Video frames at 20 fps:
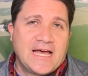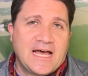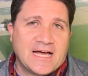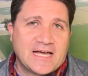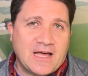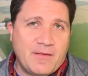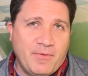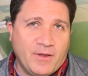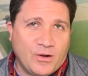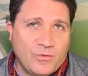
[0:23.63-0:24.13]
A
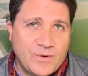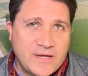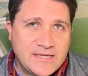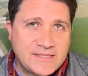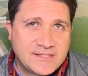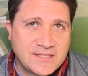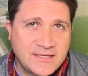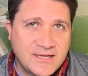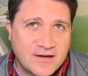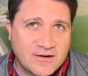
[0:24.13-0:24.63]
couple of
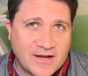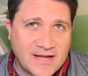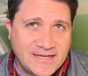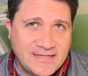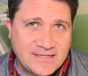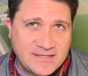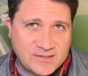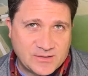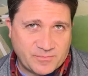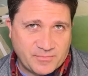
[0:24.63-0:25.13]
weeks a year, I
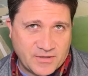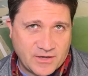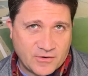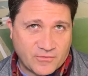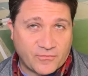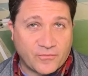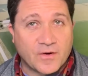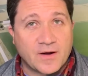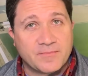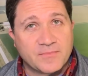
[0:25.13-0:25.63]

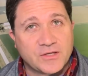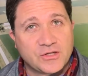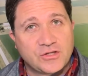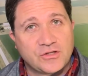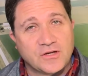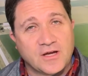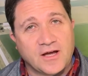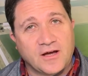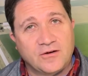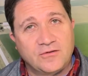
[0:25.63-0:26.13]
disappear from the
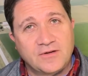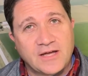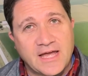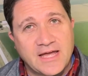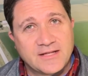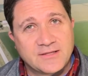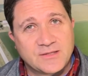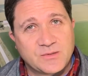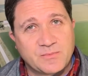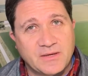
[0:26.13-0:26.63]
show
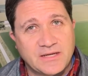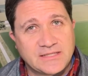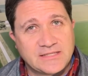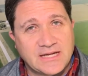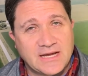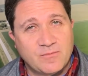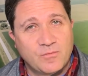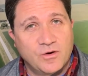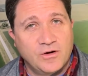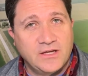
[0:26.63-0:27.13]
and spend
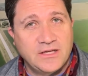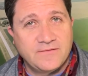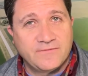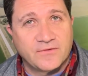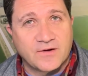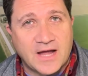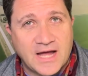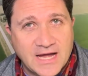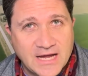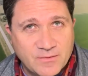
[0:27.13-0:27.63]
time working
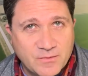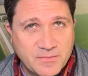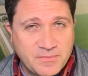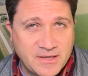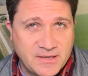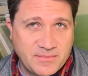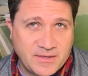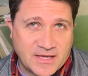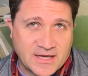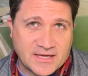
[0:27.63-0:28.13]
for Iowa
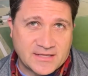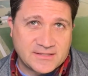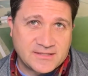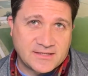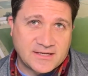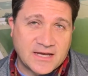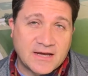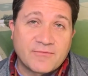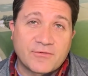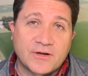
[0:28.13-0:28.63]

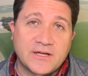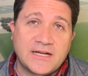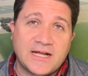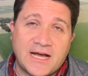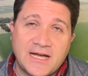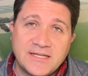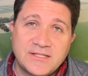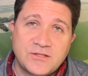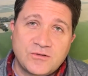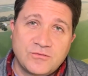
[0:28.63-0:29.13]
PBS covering
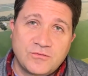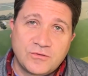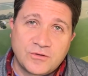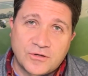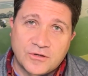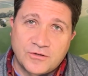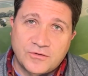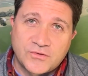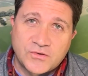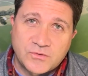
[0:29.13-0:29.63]
high school
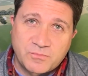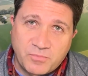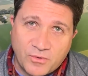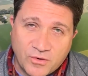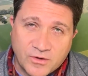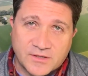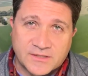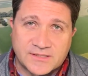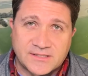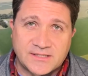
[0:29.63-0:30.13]
girls'
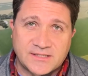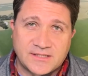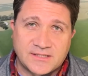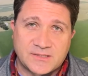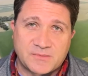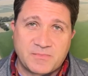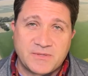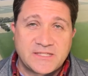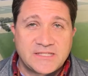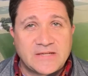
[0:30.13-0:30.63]
sports,
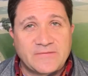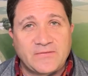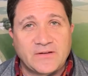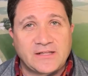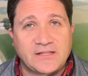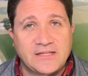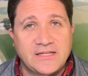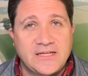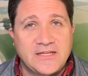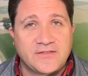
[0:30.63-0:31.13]

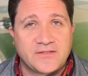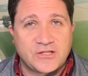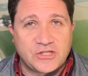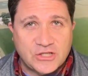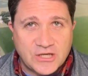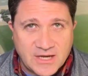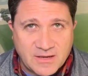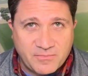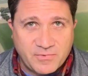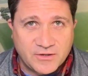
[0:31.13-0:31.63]
specifically the
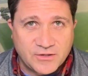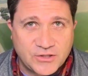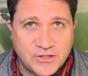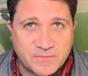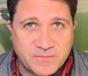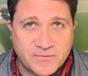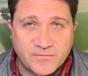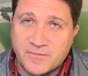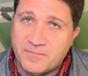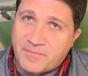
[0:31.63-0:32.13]

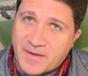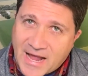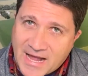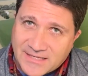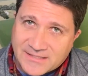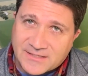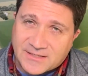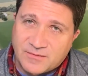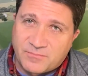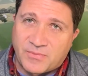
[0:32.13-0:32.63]
championships for
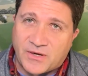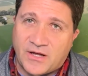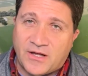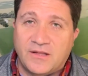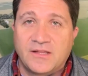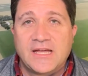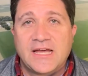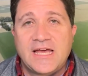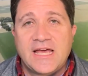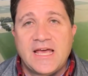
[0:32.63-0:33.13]

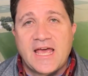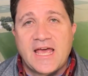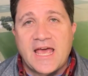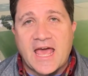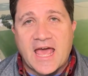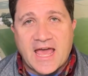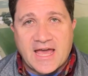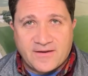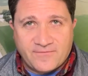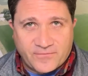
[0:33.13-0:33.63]
basketball
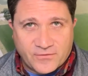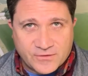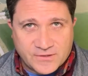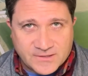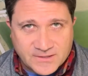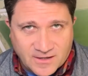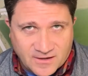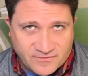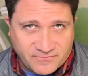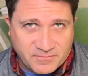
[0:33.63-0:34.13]
and for
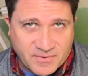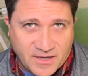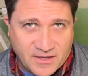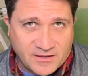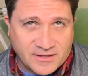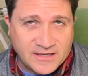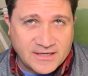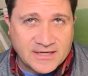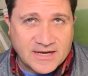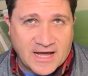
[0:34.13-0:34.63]

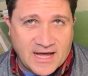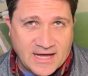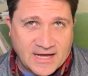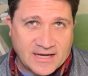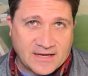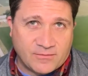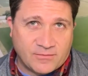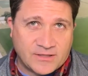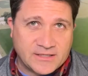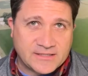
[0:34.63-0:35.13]
softball in
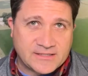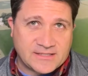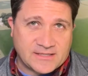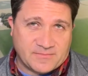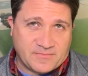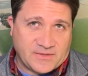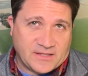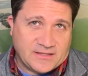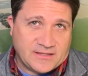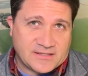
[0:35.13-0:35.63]
Iowa. It's
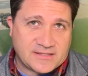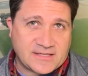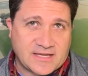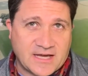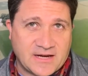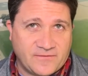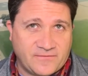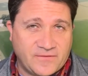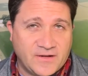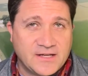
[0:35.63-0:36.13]
something that's
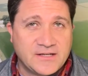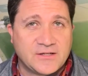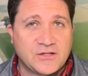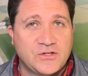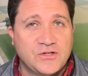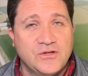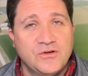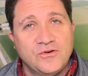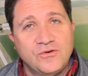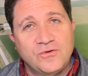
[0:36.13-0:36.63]
kind of fun to
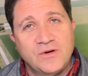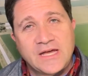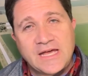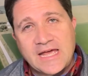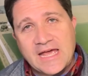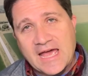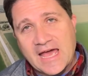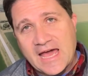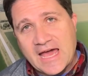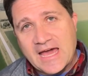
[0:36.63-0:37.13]
do,
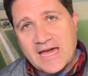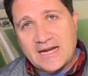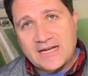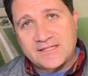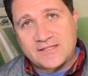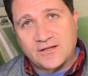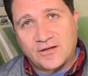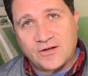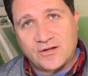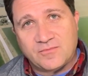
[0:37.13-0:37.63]
and
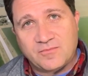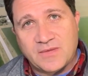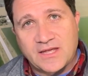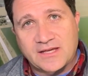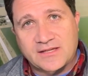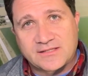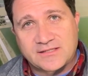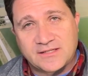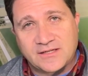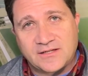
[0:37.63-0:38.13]
it's a good
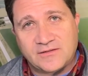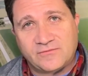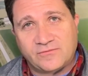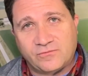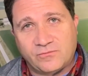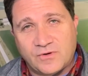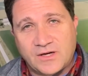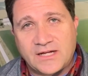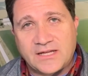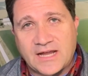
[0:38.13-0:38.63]
mix
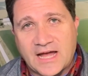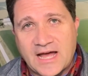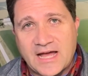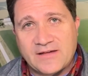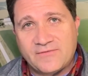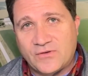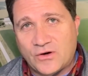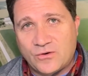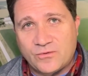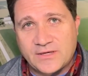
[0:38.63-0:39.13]
of what
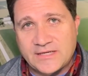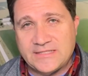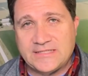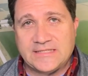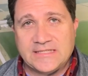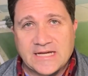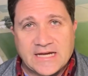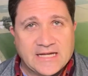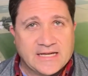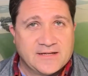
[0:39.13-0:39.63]
I've always
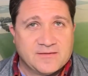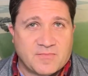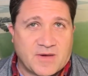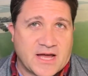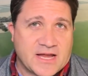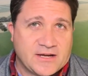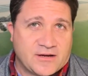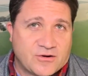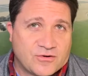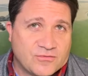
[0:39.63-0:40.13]
done in
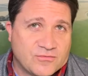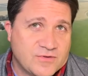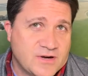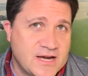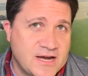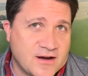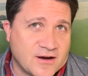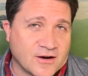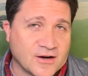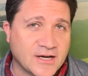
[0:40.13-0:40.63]
my
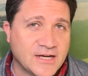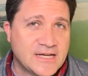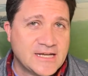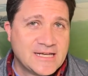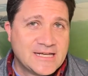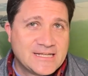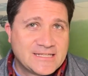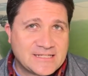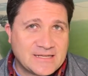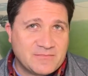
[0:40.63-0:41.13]
career.
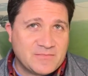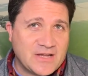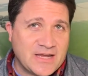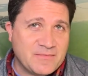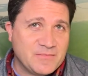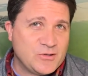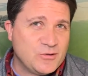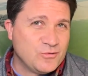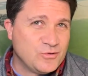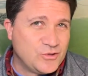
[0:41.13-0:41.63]

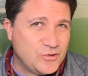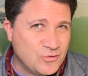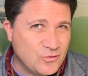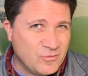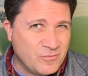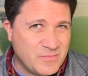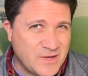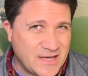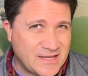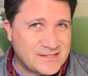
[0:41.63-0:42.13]
Sometimes you
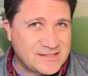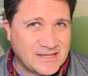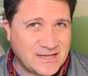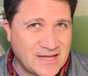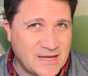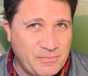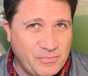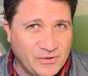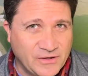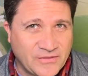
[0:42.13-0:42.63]
do mix a
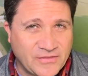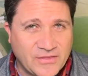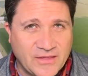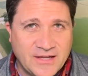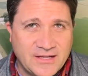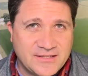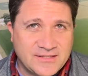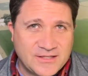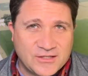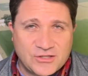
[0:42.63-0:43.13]
couple of
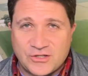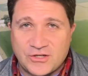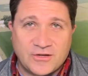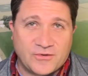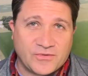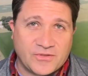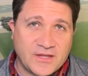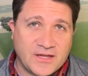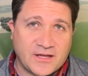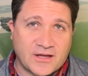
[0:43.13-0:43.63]
things that you
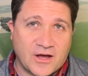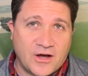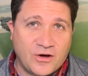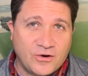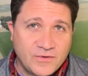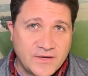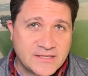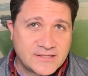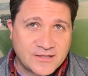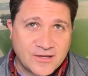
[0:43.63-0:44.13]
don't think
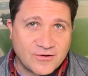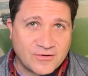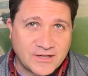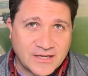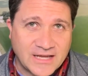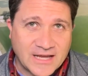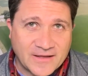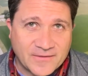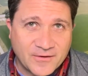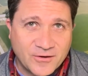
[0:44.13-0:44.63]
always go
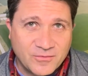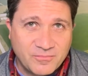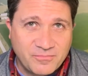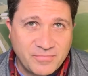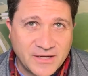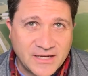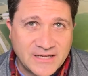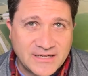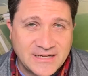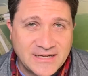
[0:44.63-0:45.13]
together,
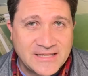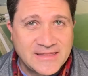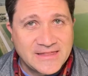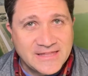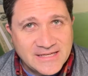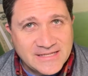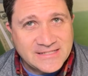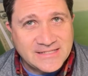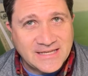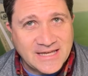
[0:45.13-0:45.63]
but in
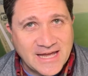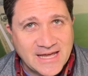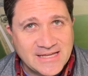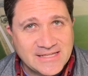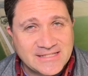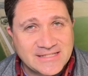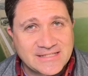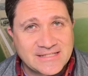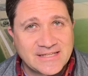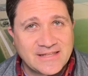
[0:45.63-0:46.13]
this
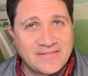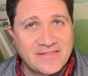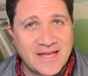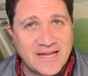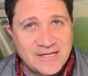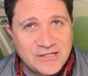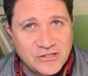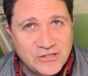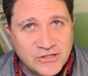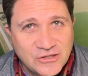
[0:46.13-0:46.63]
case,
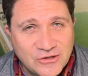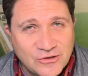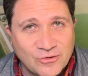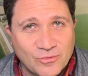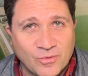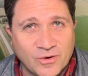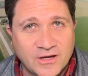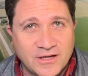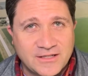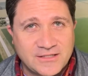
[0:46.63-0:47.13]
they do.
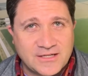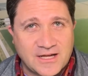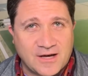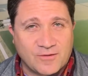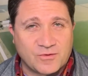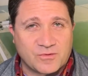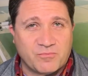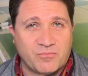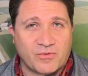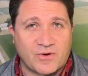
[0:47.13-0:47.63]
We're going to talk
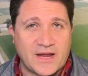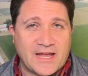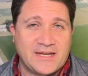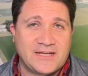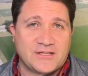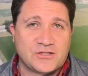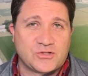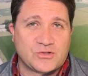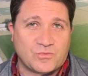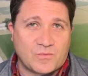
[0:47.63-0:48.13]
with
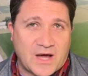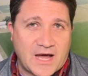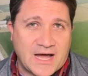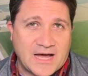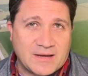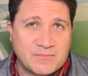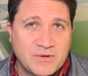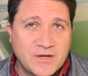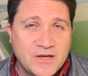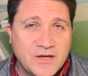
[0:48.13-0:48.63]
Brandon
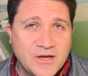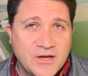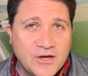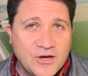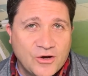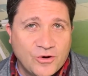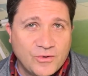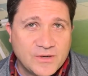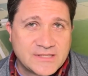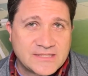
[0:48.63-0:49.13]
Schwab,
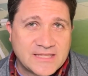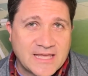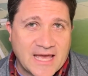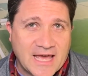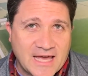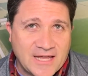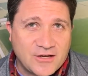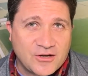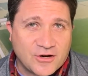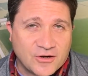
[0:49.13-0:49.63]
who is the
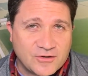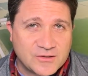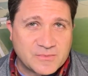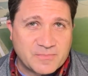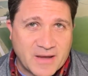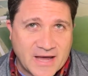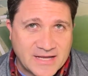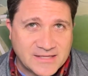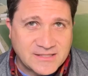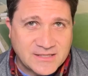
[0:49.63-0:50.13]
head girls
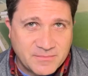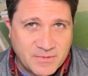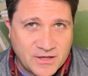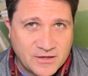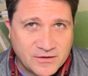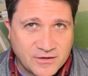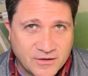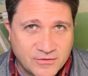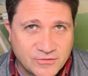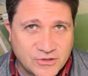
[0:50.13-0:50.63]

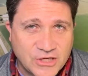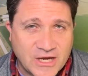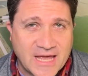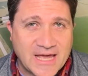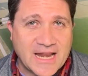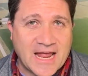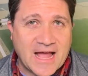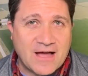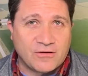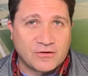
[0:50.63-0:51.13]
basketball coach
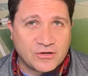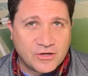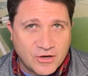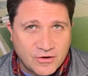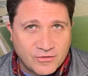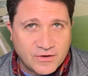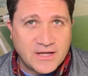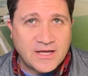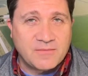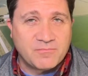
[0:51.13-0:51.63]
at
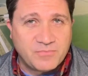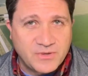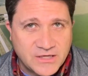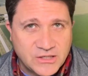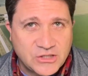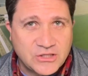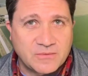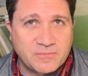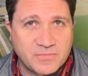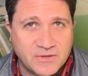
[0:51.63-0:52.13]
Algona
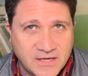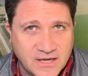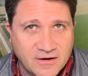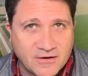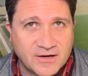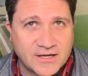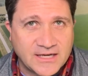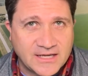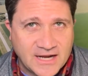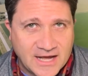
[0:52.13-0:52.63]
Bishop
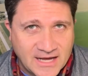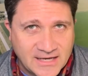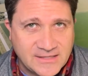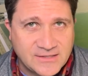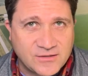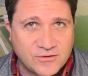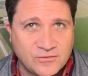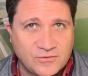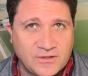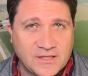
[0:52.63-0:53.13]
Garrigan High
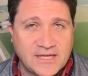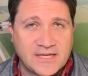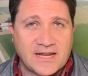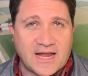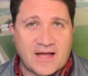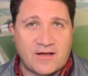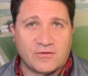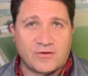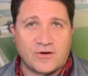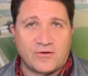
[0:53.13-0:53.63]
School in
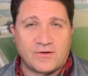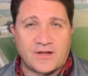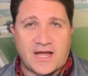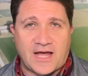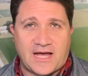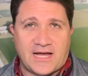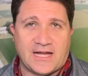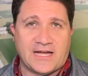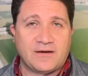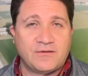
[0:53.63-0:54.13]
Algona,
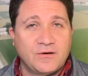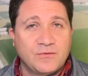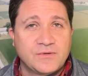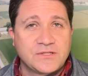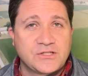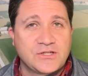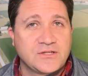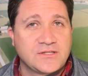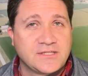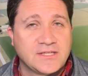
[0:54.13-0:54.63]
Iowa,
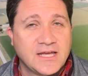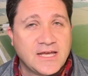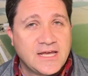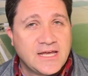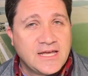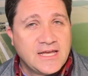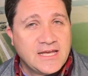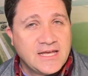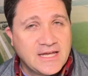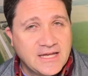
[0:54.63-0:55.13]
which is
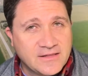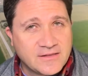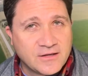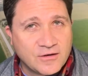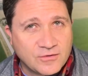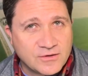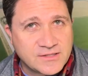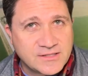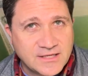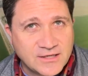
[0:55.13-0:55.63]
in the
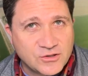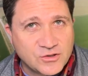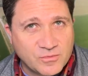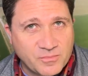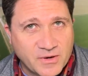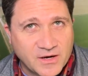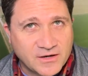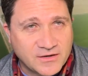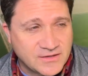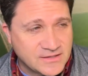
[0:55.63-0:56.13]
north central
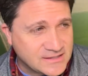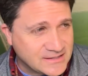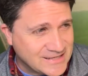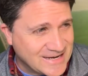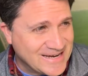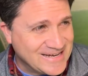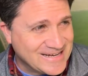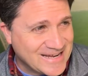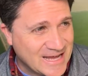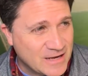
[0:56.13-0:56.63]
part of the
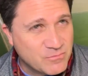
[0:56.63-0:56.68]
state.